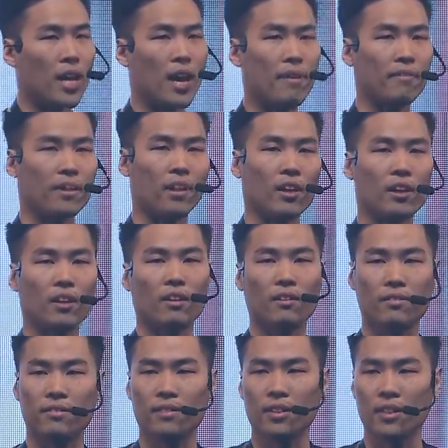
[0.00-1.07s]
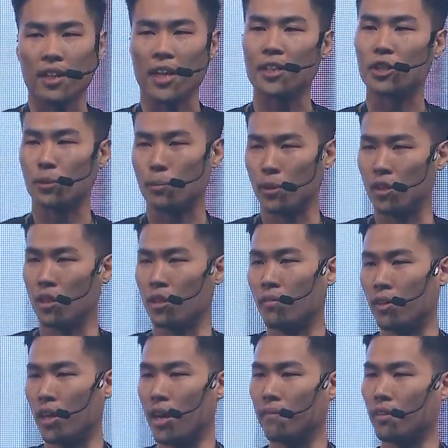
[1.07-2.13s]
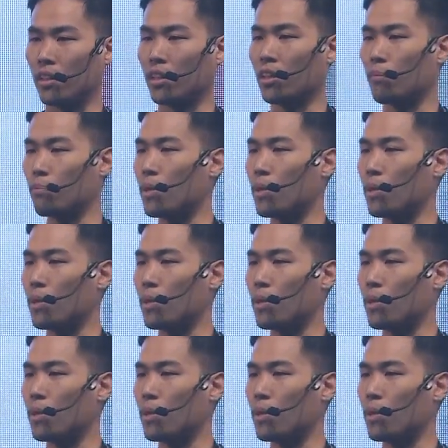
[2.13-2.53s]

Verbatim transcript: have a lot of entrepreneurs, we have a lot of